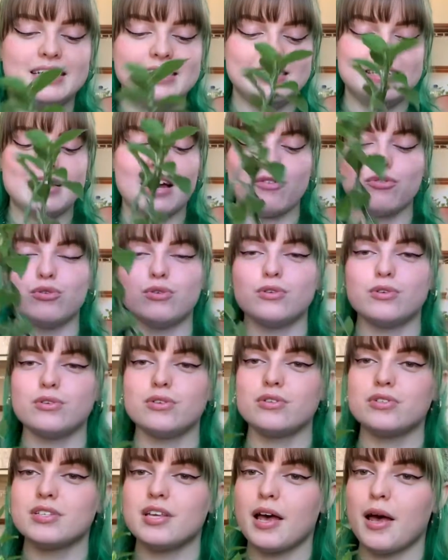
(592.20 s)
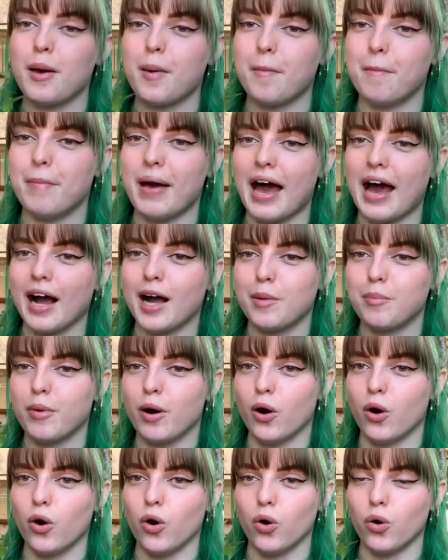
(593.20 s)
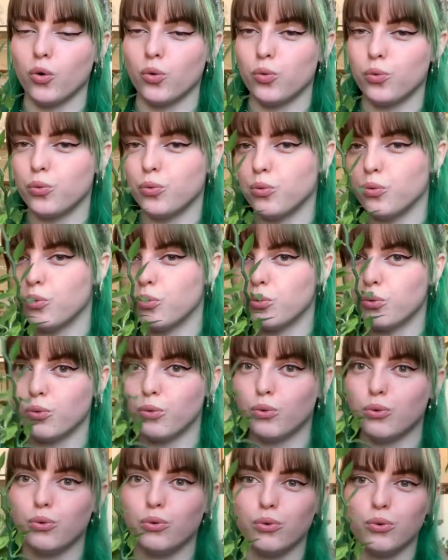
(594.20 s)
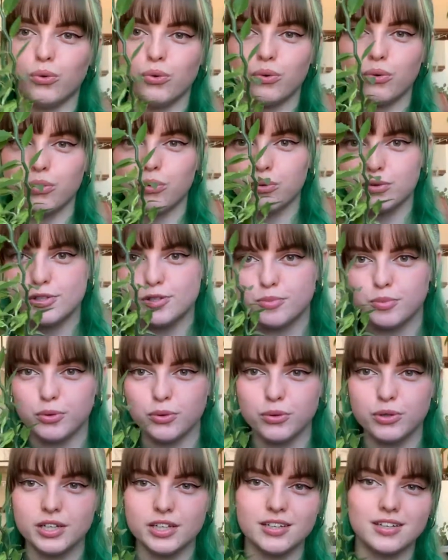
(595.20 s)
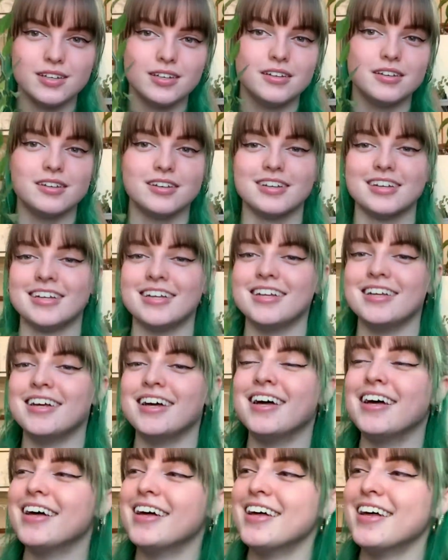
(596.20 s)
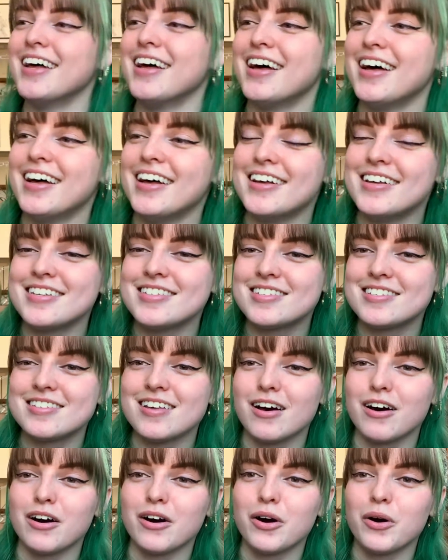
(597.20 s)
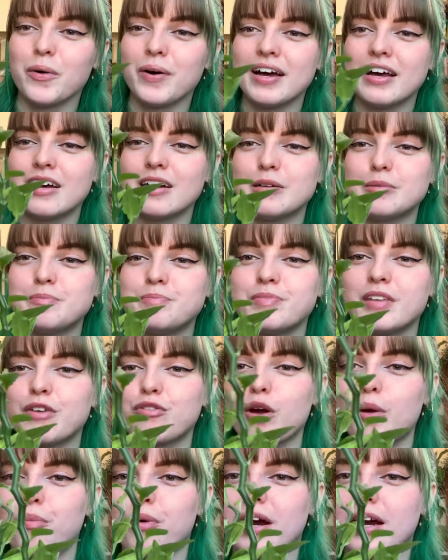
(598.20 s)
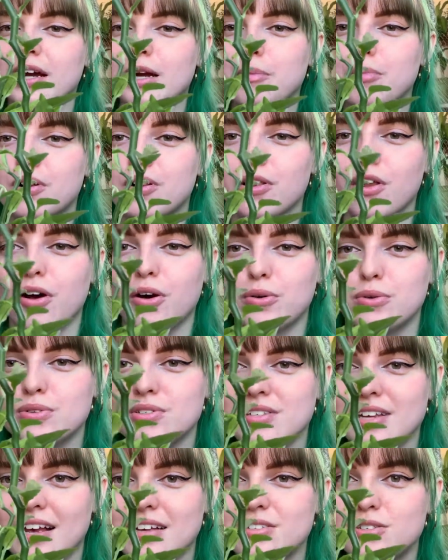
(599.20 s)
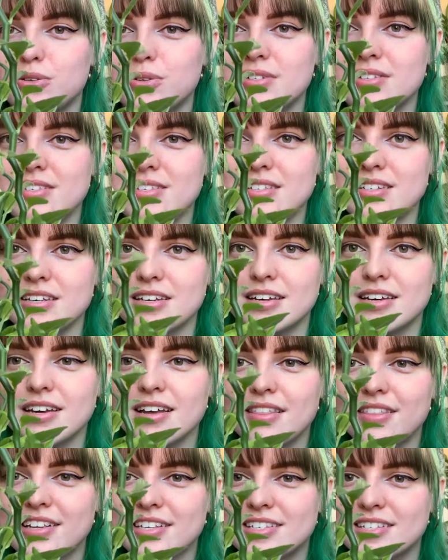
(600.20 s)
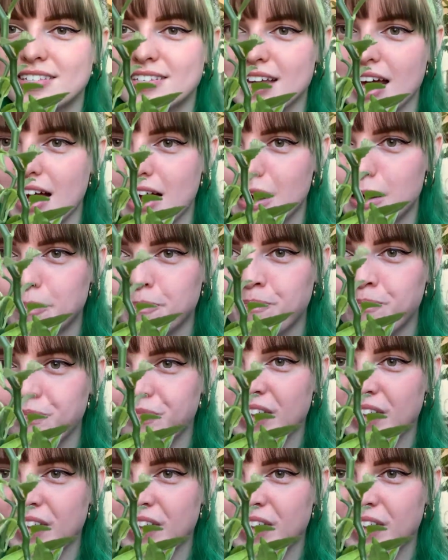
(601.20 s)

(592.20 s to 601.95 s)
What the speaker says: devil's backbone. Ooh, spooky. So if I bring it up close, as you can see, the stem